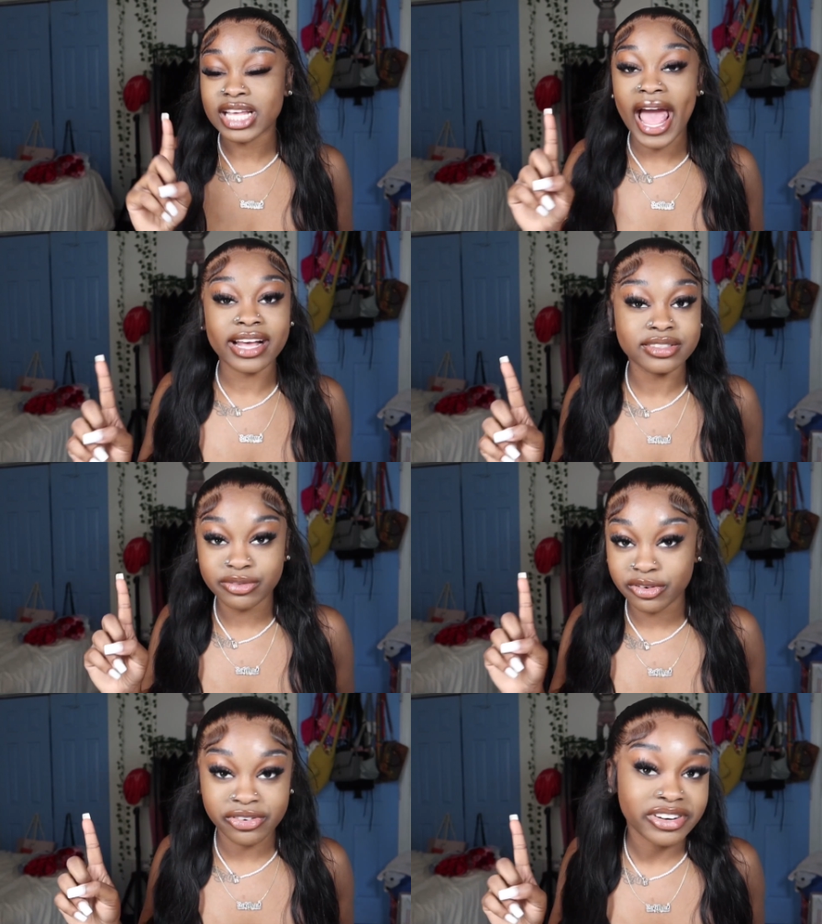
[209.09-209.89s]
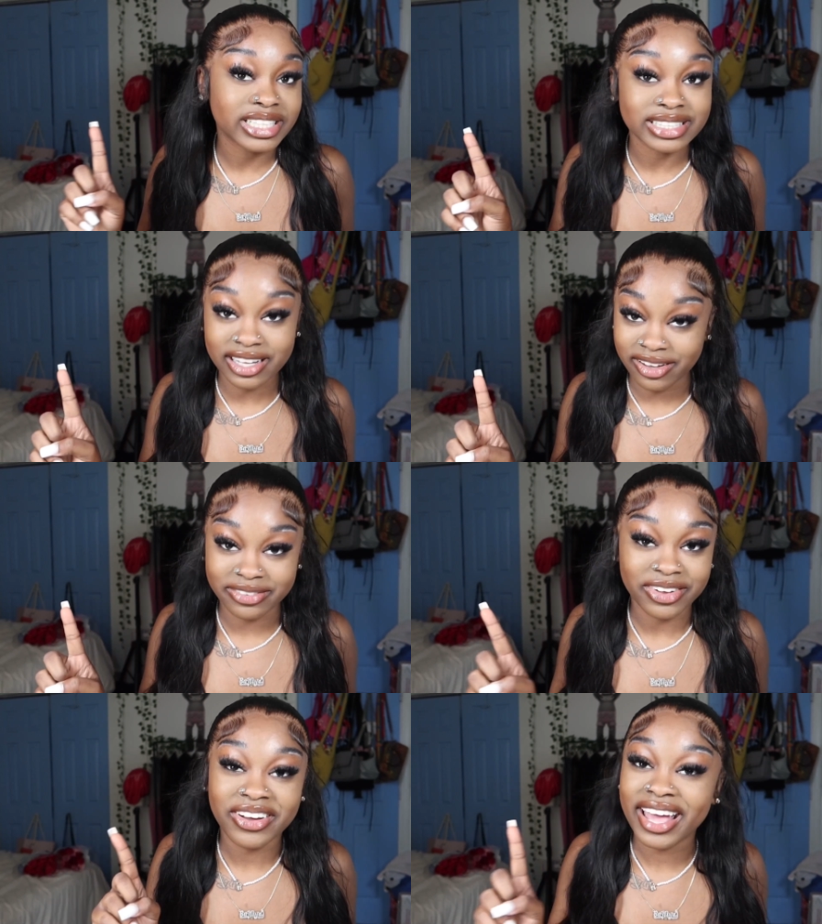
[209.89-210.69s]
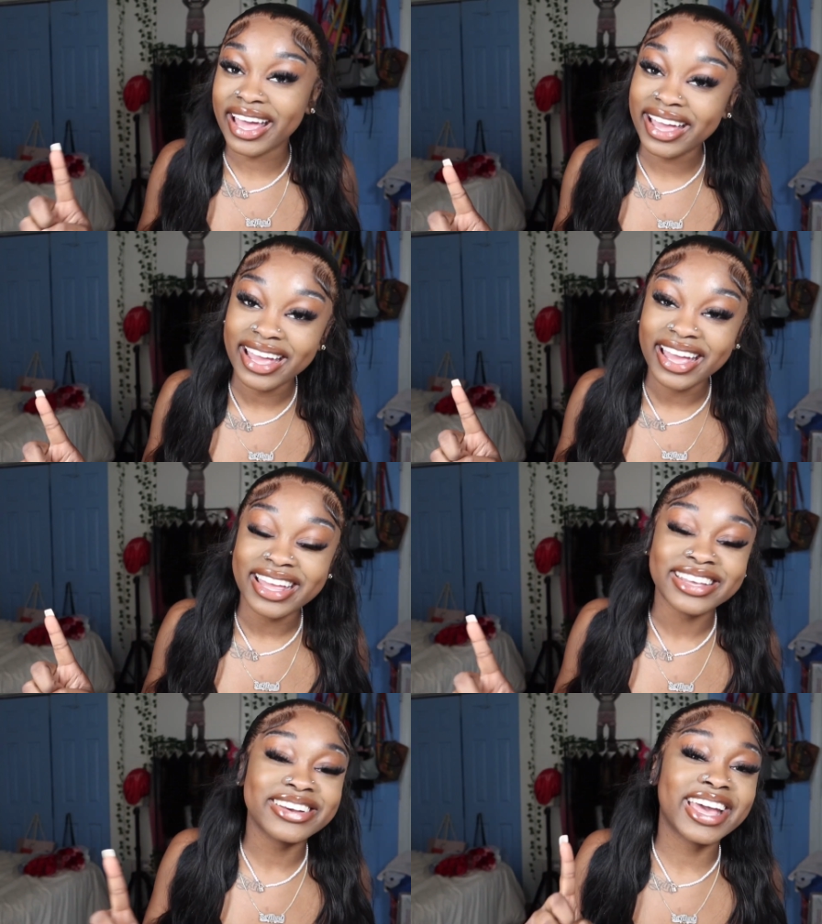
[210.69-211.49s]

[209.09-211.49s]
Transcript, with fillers: asking for free stuff okay you